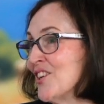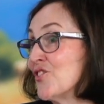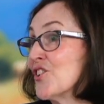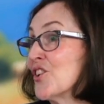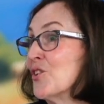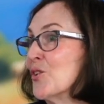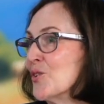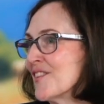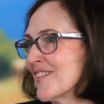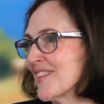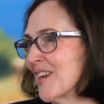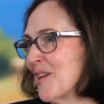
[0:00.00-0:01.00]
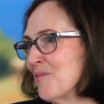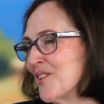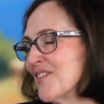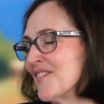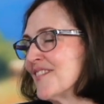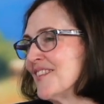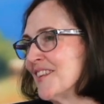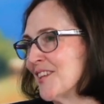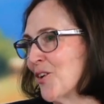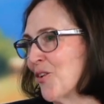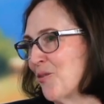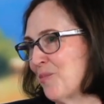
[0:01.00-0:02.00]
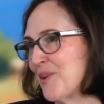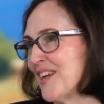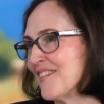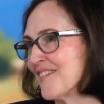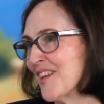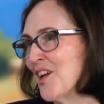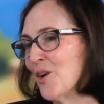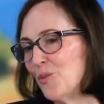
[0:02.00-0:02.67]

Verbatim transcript: Jerusalem, the city of peace,